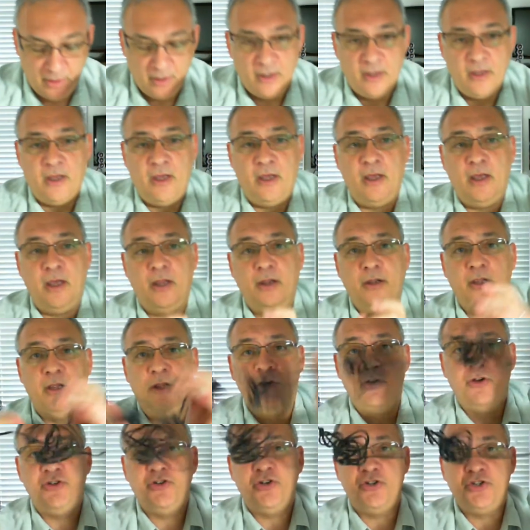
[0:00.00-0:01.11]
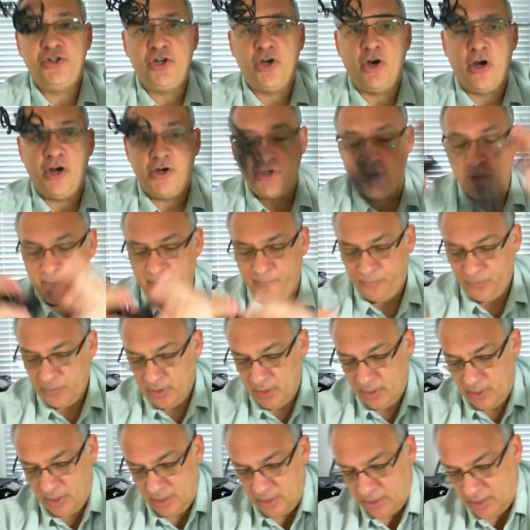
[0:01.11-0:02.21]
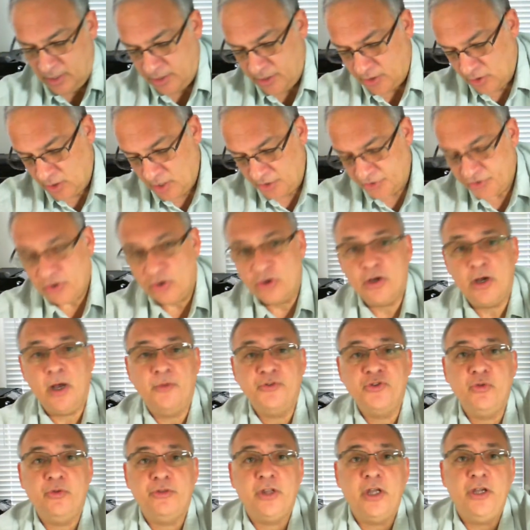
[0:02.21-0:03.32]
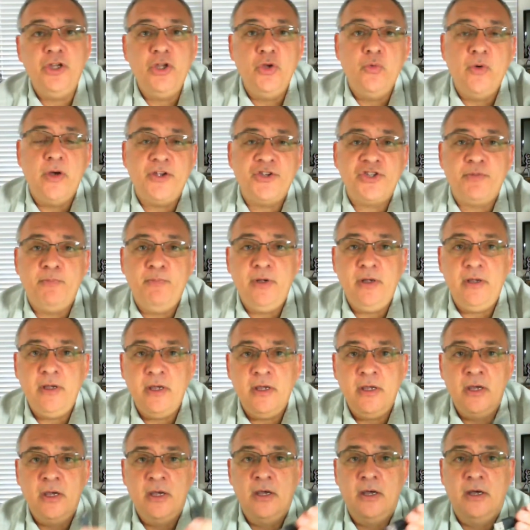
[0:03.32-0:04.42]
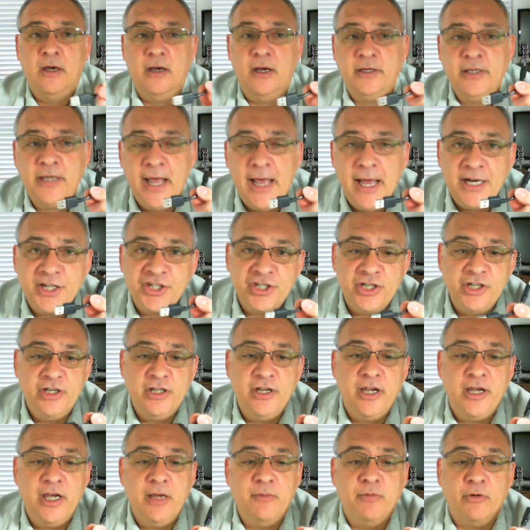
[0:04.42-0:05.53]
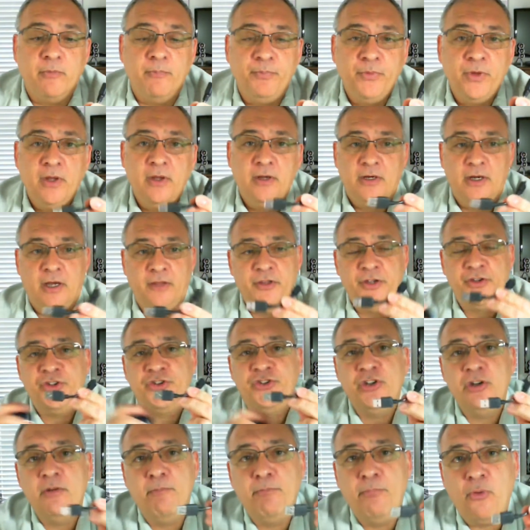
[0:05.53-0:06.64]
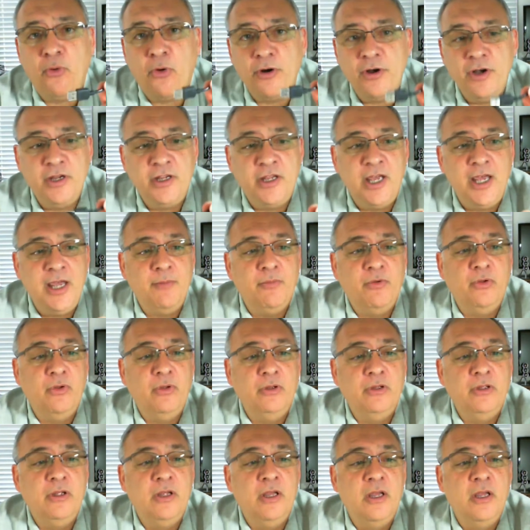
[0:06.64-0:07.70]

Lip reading: And here's your charger. It also comes with a USB attaching cable. Now this is an important cable.